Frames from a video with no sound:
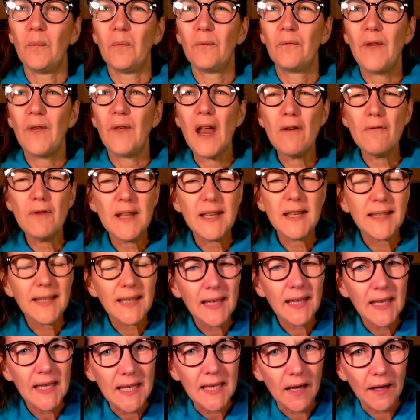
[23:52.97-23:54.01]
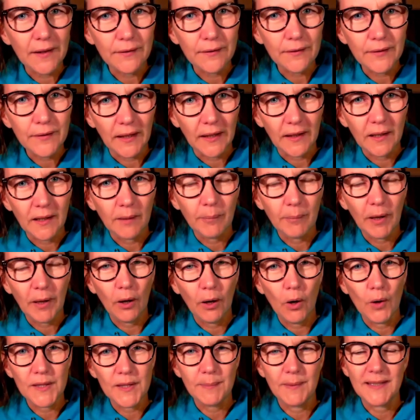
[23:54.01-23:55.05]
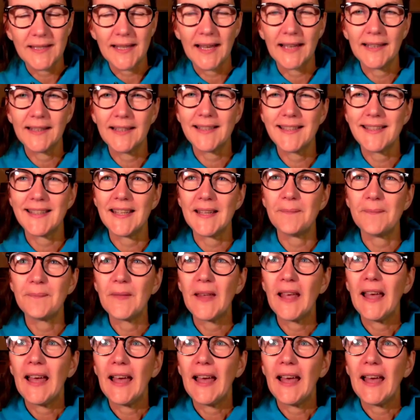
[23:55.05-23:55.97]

very key i think about hospitality